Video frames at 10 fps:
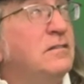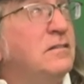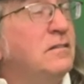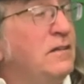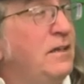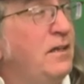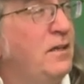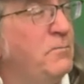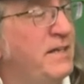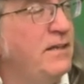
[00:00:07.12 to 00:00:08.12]
ni
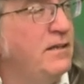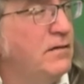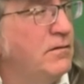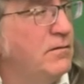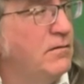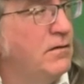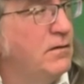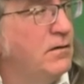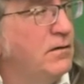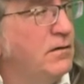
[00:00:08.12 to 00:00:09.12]
migi.
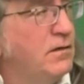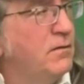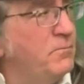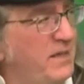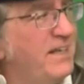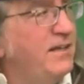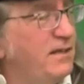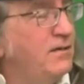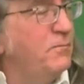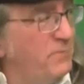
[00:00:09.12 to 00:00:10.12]

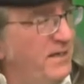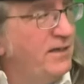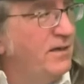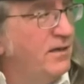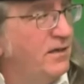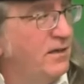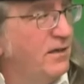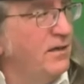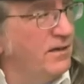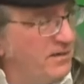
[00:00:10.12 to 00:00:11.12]
Migi.
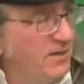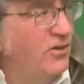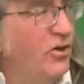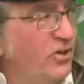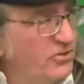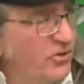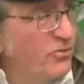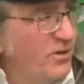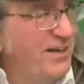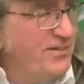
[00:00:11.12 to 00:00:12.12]
Down the hall to the
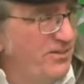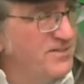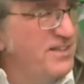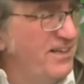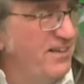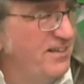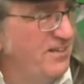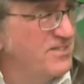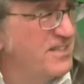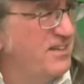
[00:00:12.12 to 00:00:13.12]
right. You'll
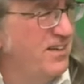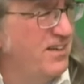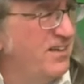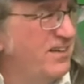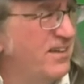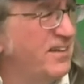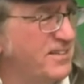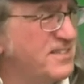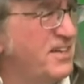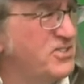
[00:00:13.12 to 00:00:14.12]
see the
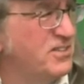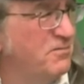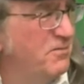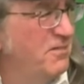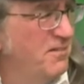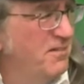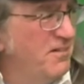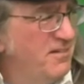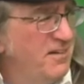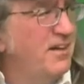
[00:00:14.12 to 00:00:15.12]
station.
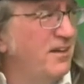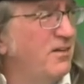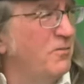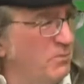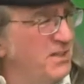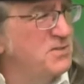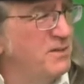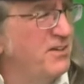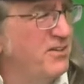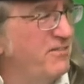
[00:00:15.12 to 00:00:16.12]
Yeah. Policeman
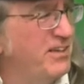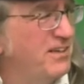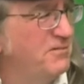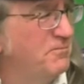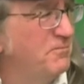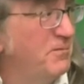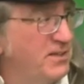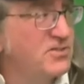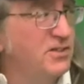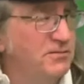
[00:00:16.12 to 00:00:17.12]
there and everything. It's good.